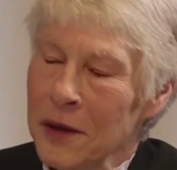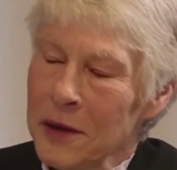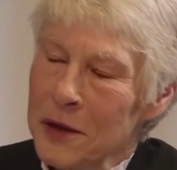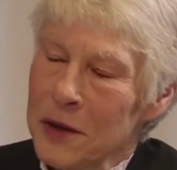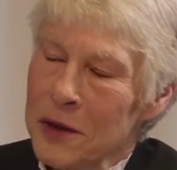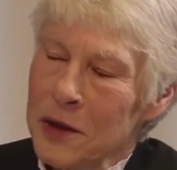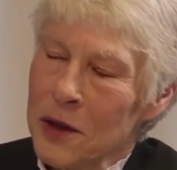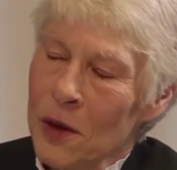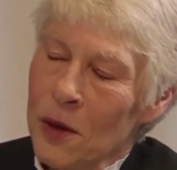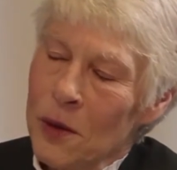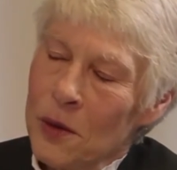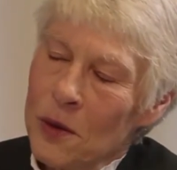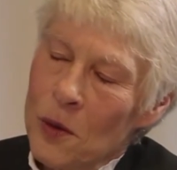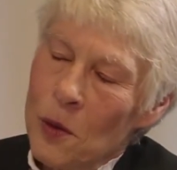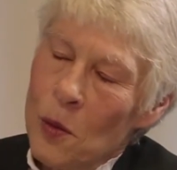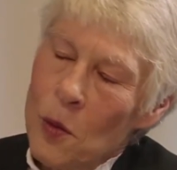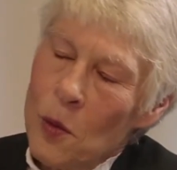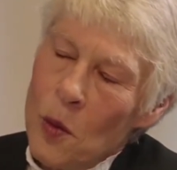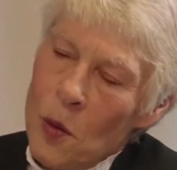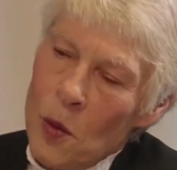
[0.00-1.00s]
Sir,
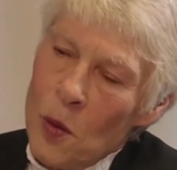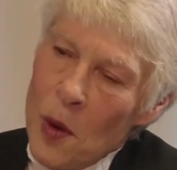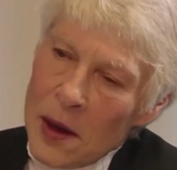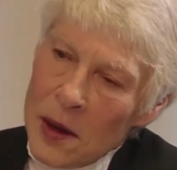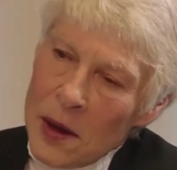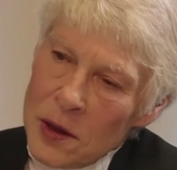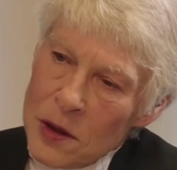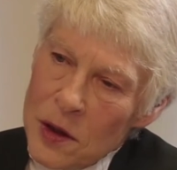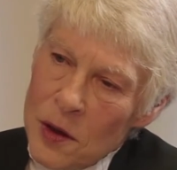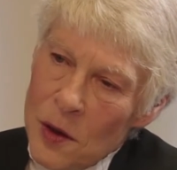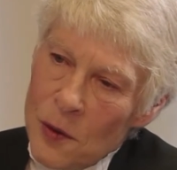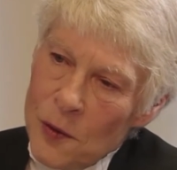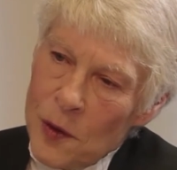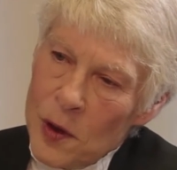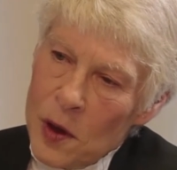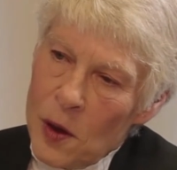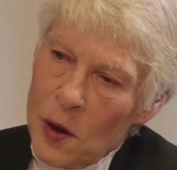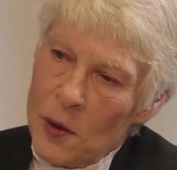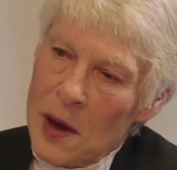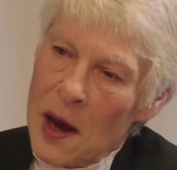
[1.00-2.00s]
what is your
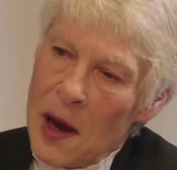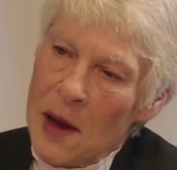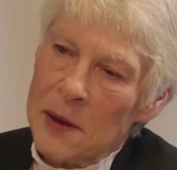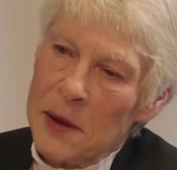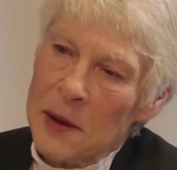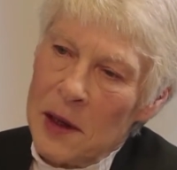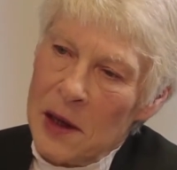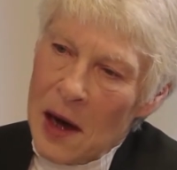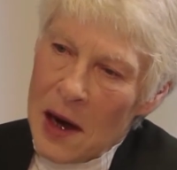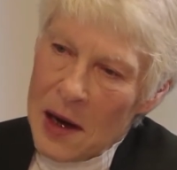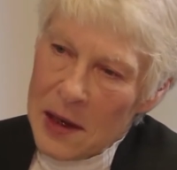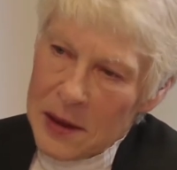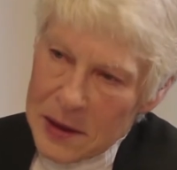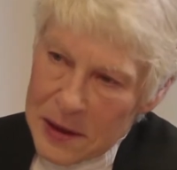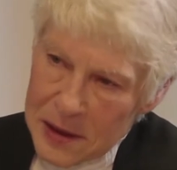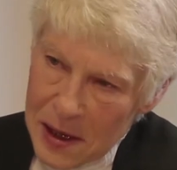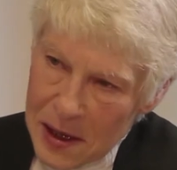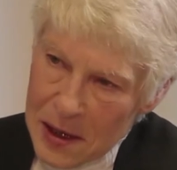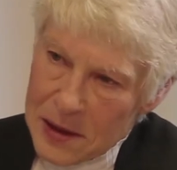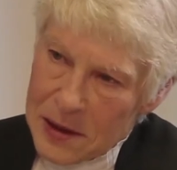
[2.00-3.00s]
view now that the United
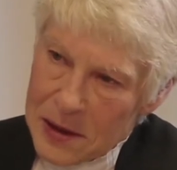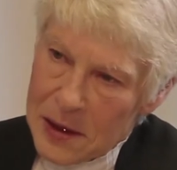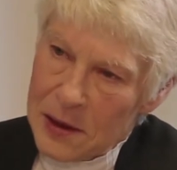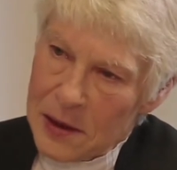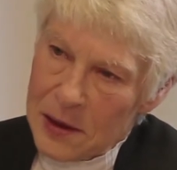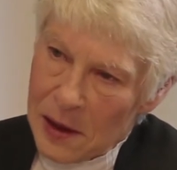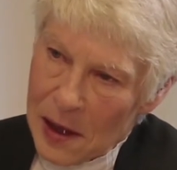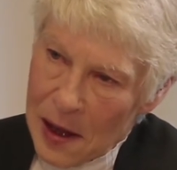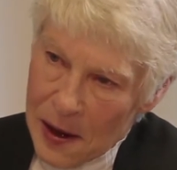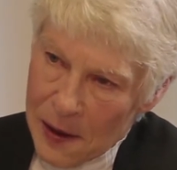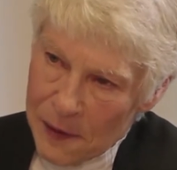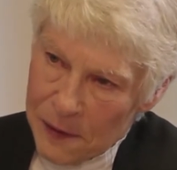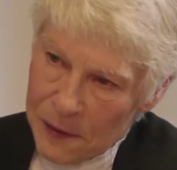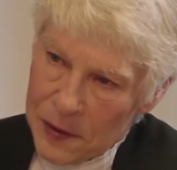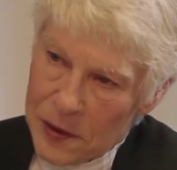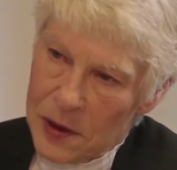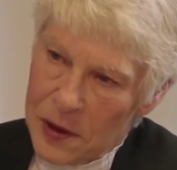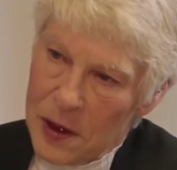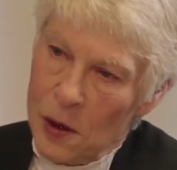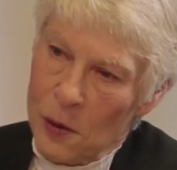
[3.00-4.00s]
States has
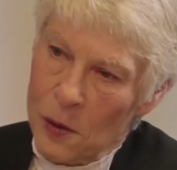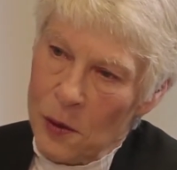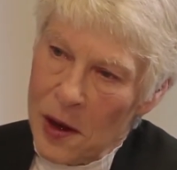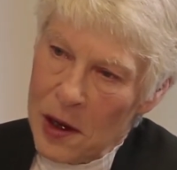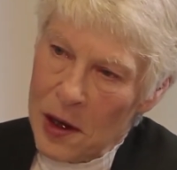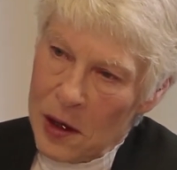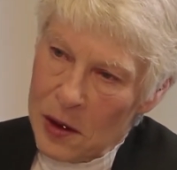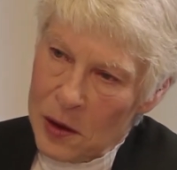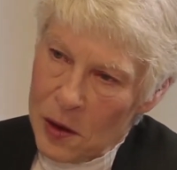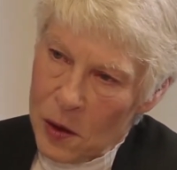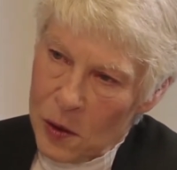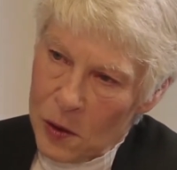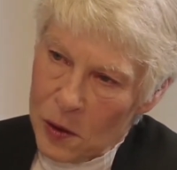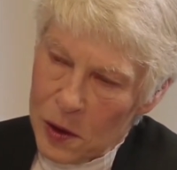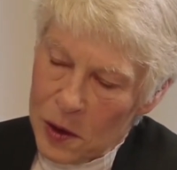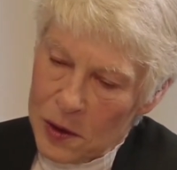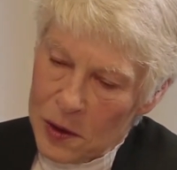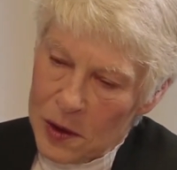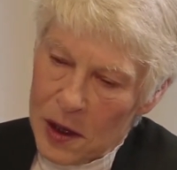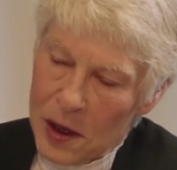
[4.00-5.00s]
left the Iranian
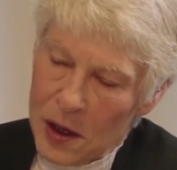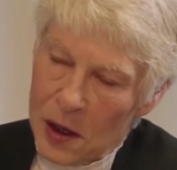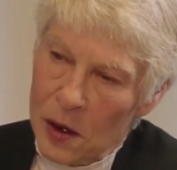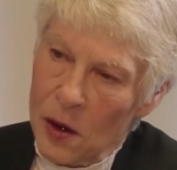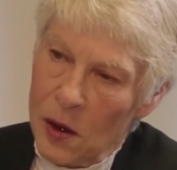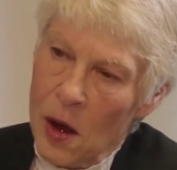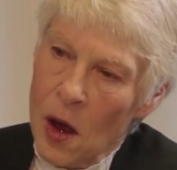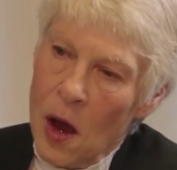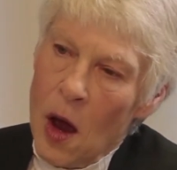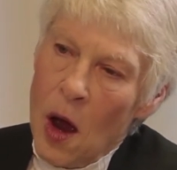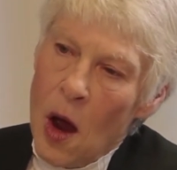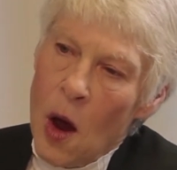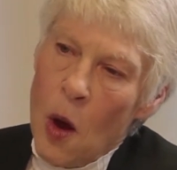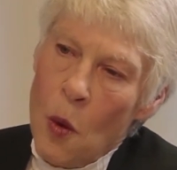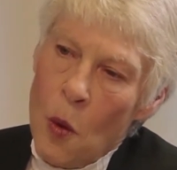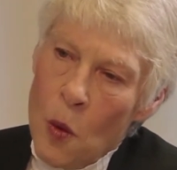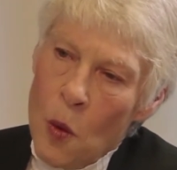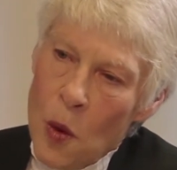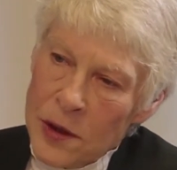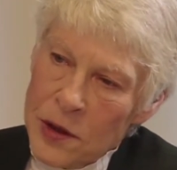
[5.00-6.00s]
nuclear deal?
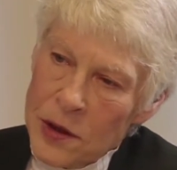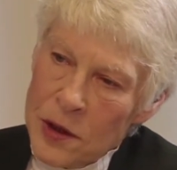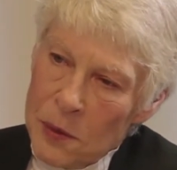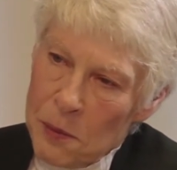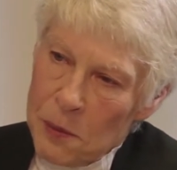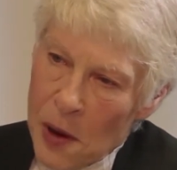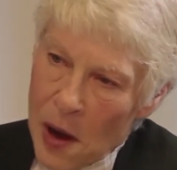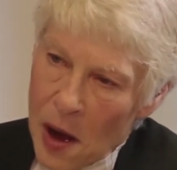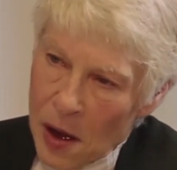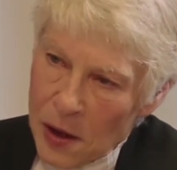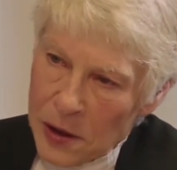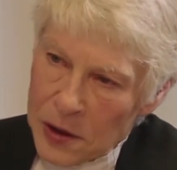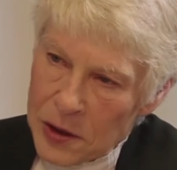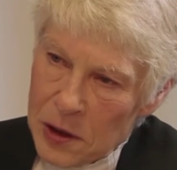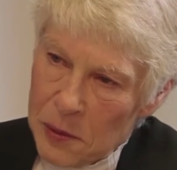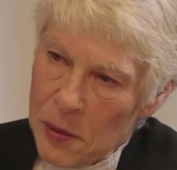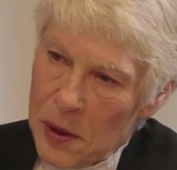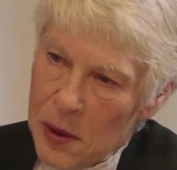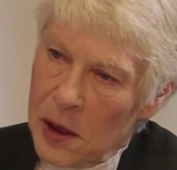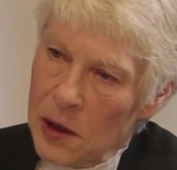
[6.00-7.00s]
What should
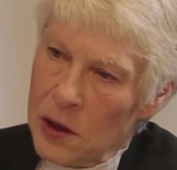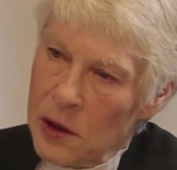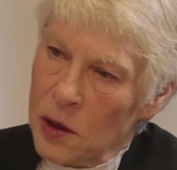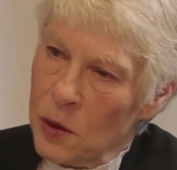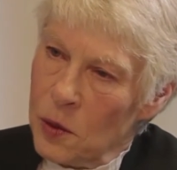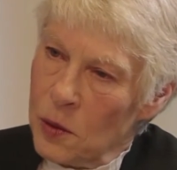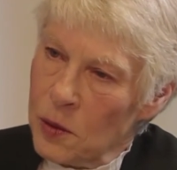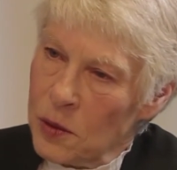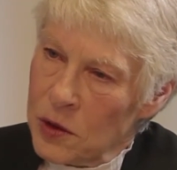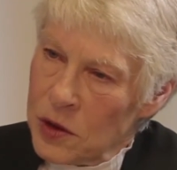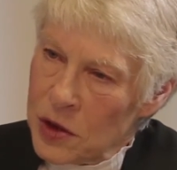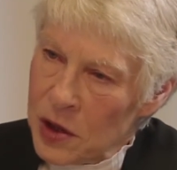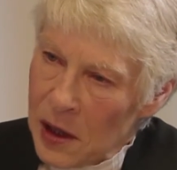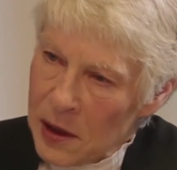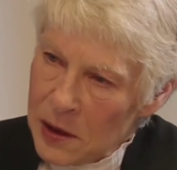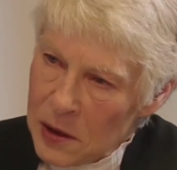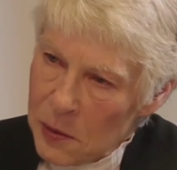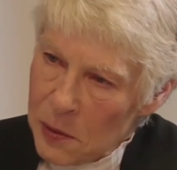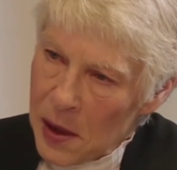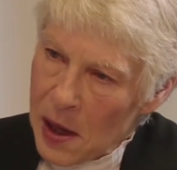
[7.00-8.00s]
policy be, to
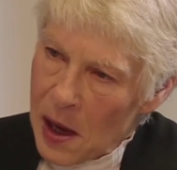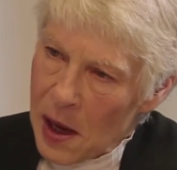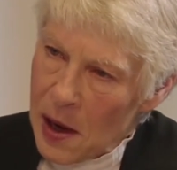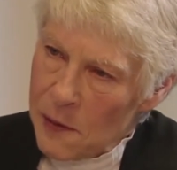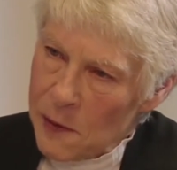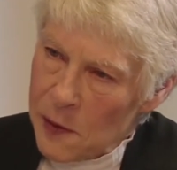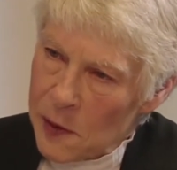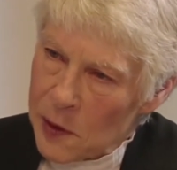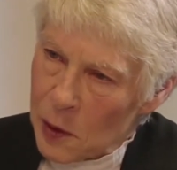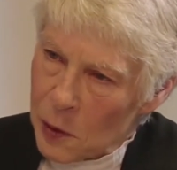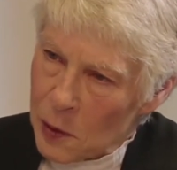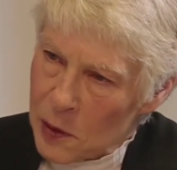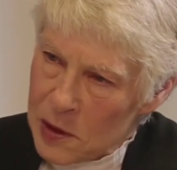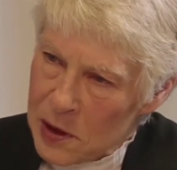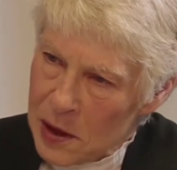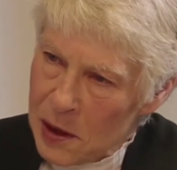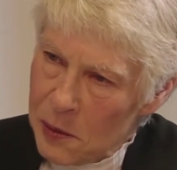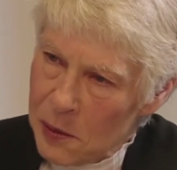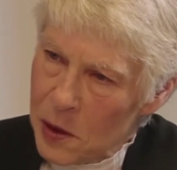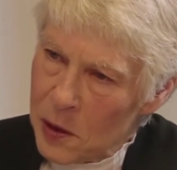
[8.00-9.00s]
change the behavior of the
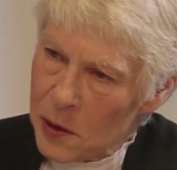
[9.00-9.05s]
regime, you